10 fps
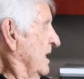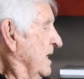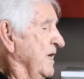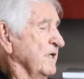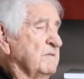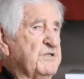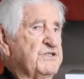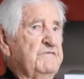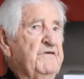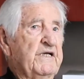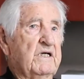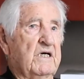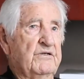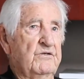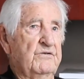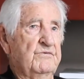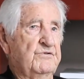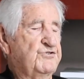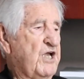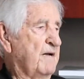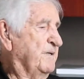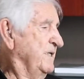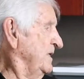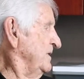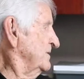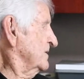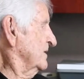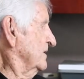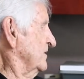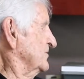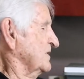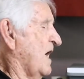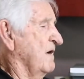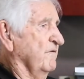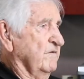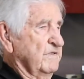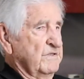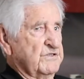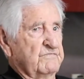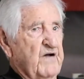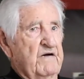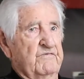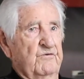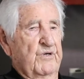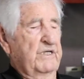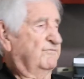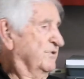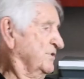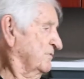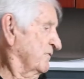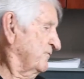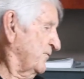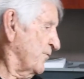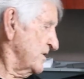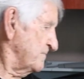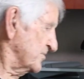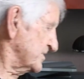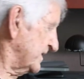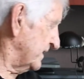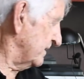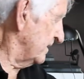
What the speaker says: In the Pacific, under Japanese, the survival rate was over 40%.